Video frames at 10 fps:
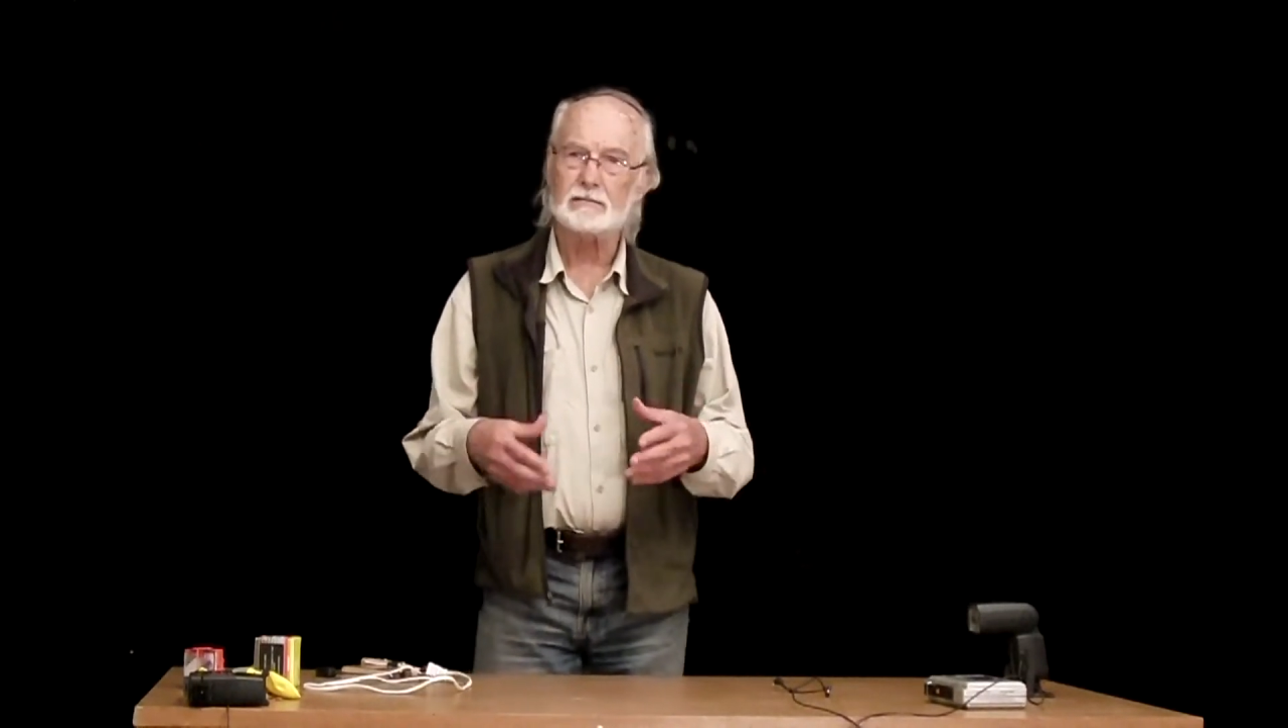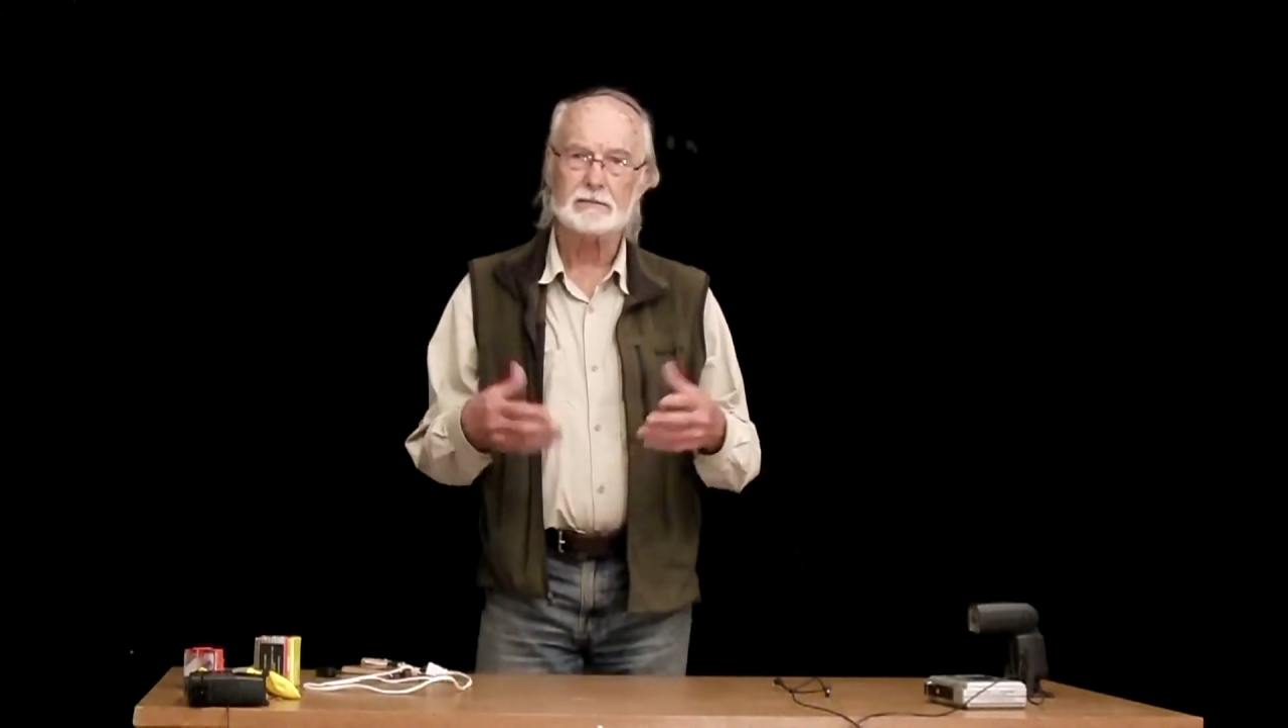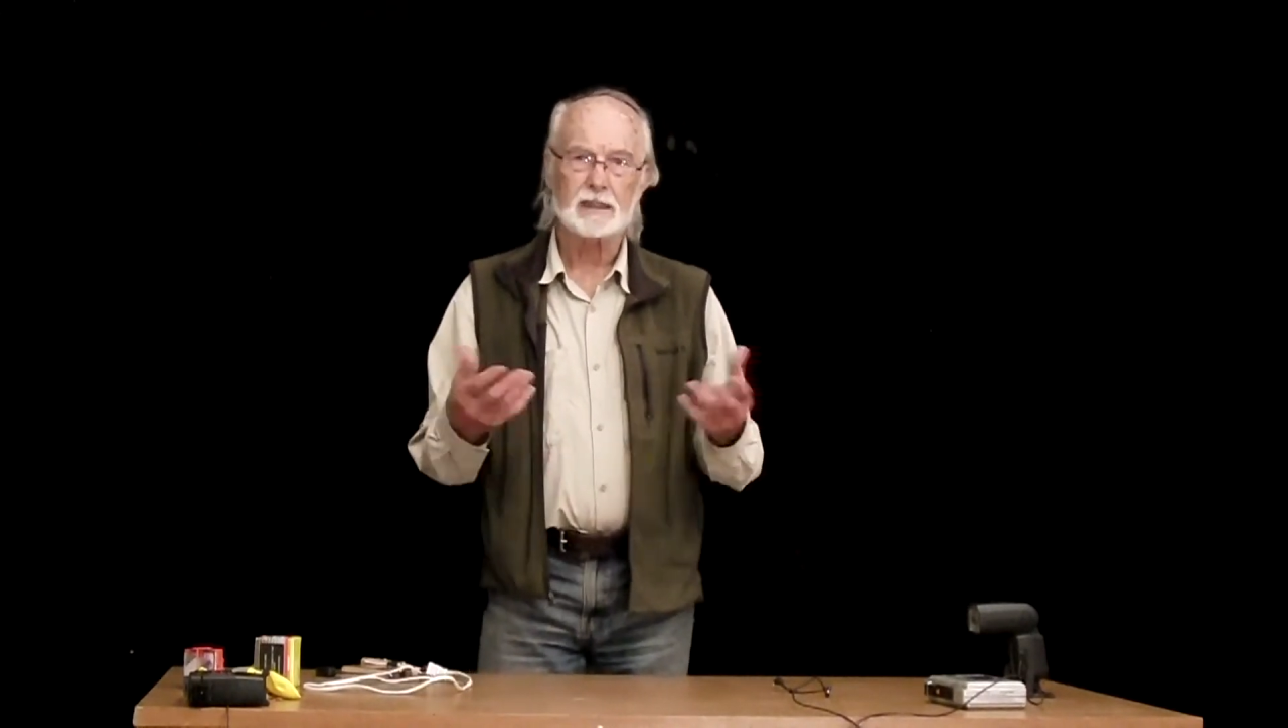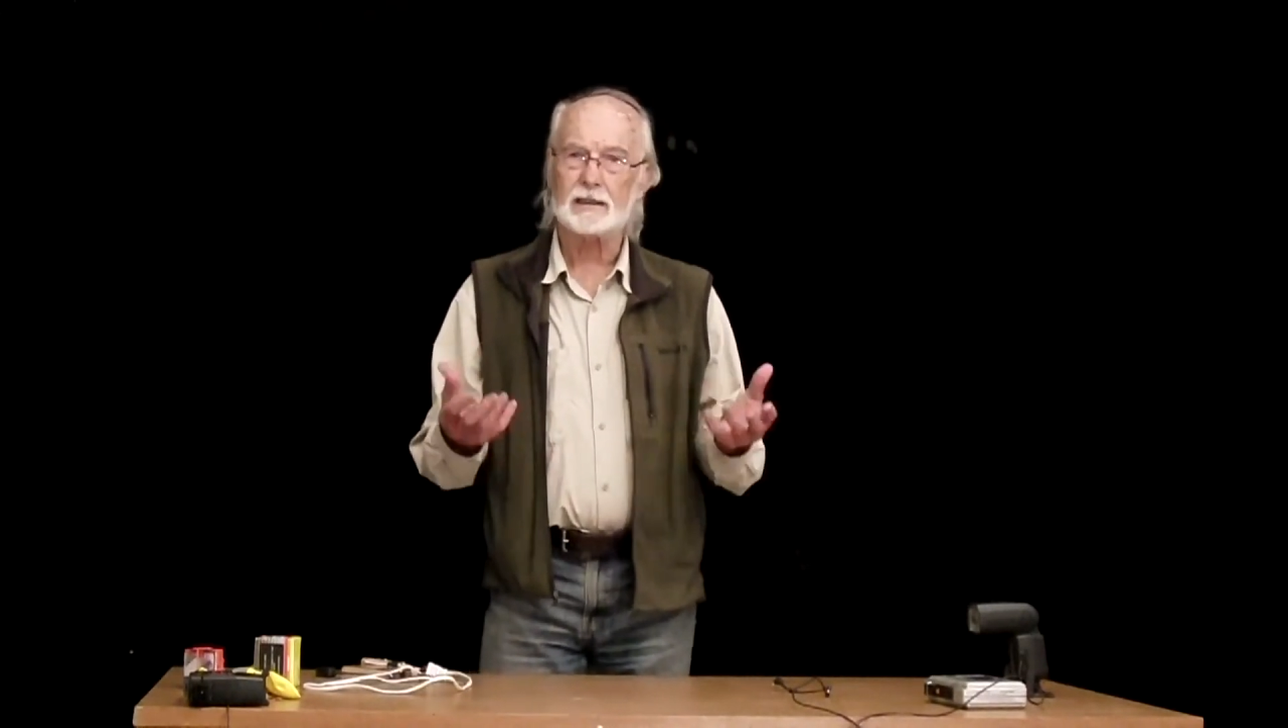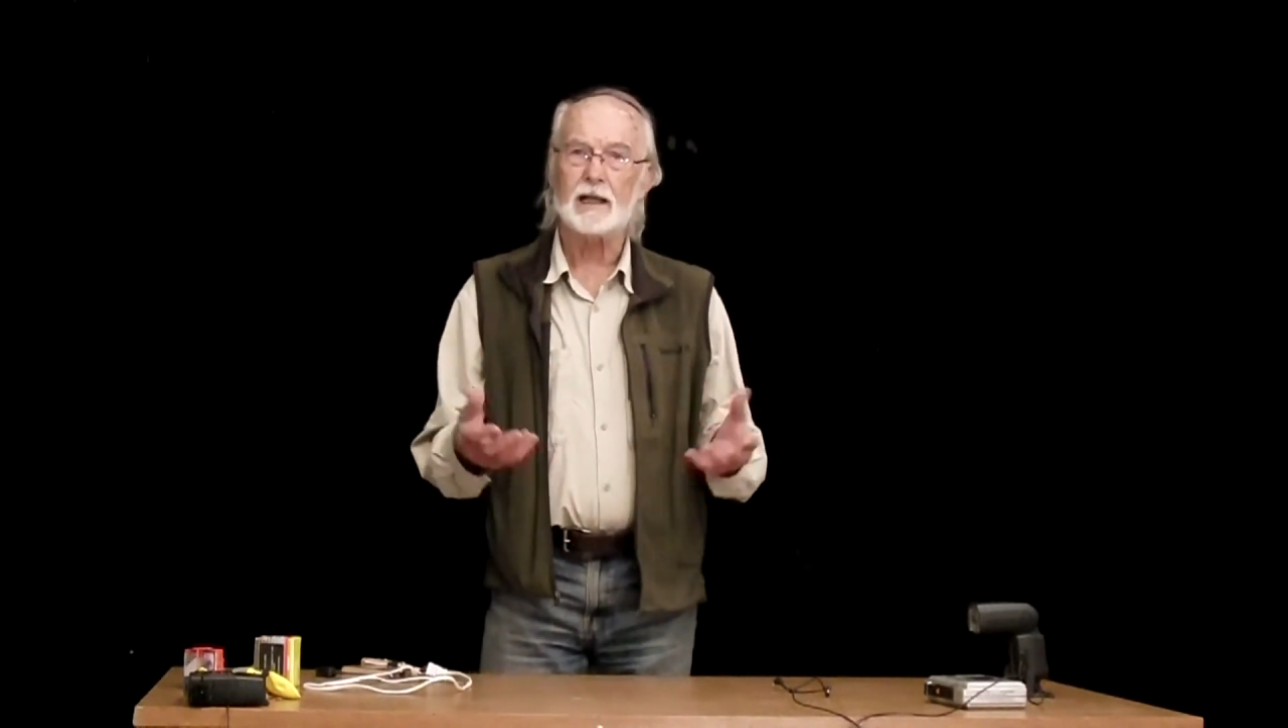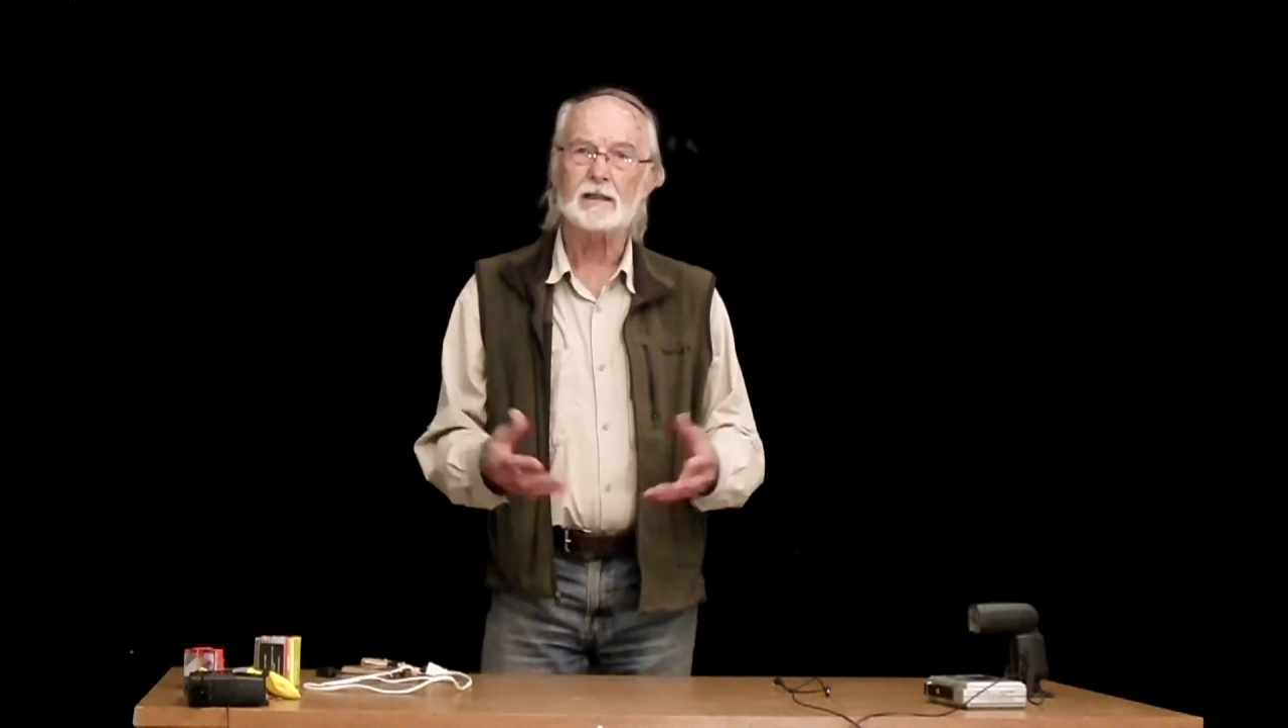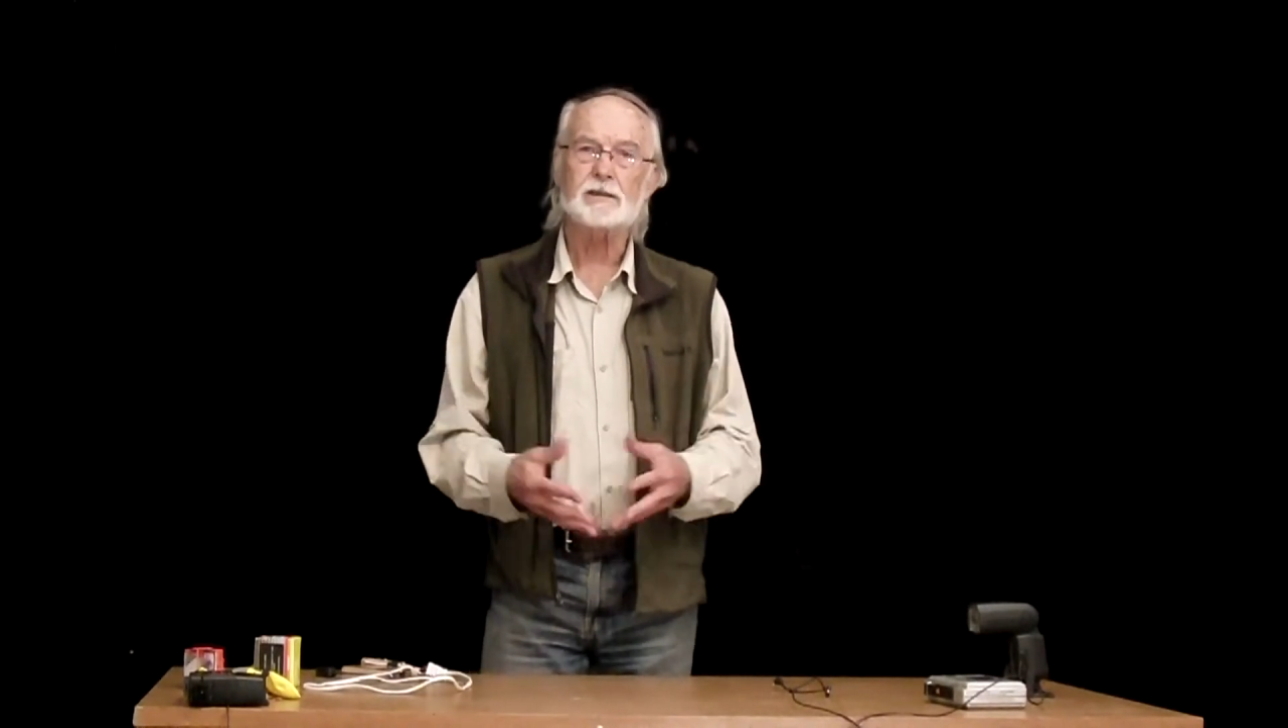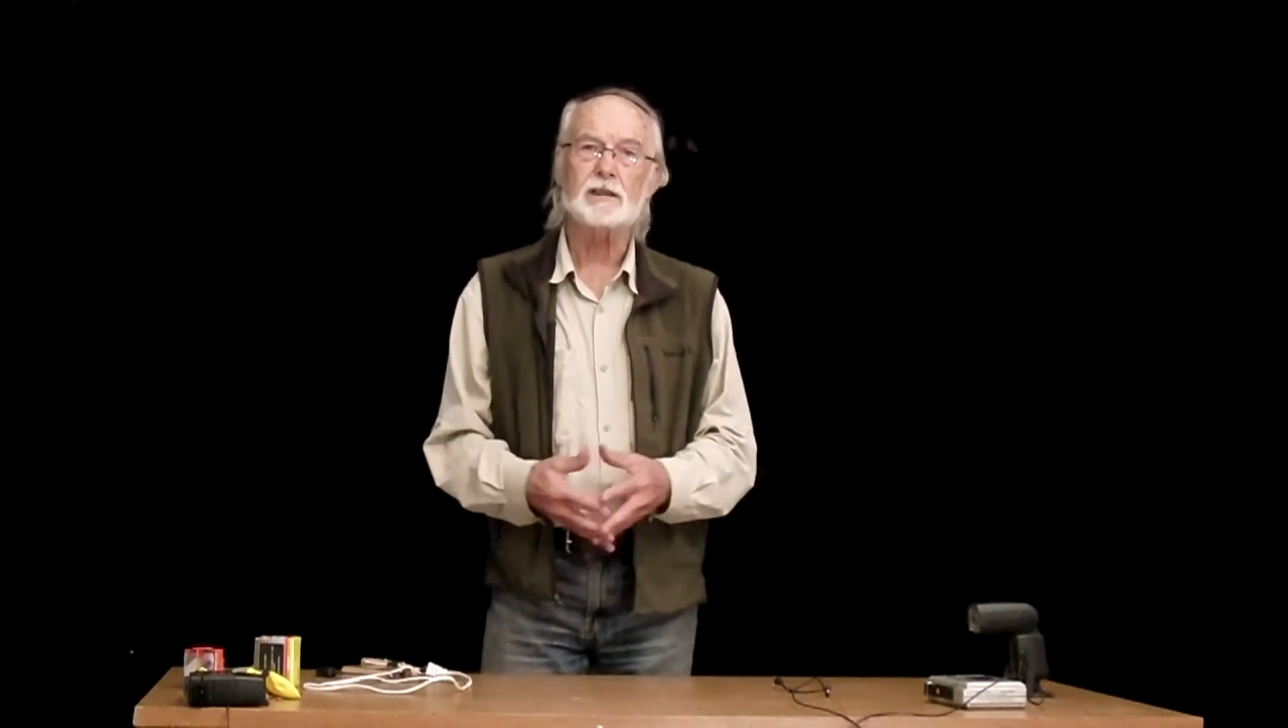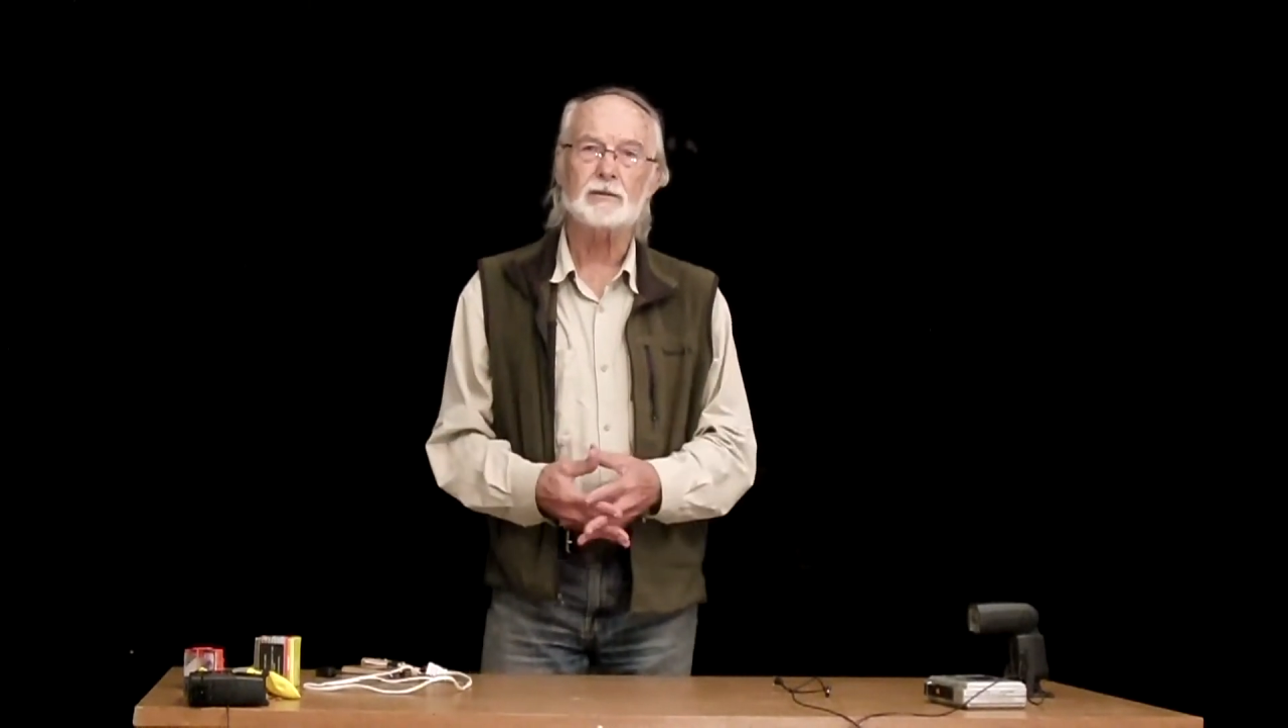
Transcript: technology,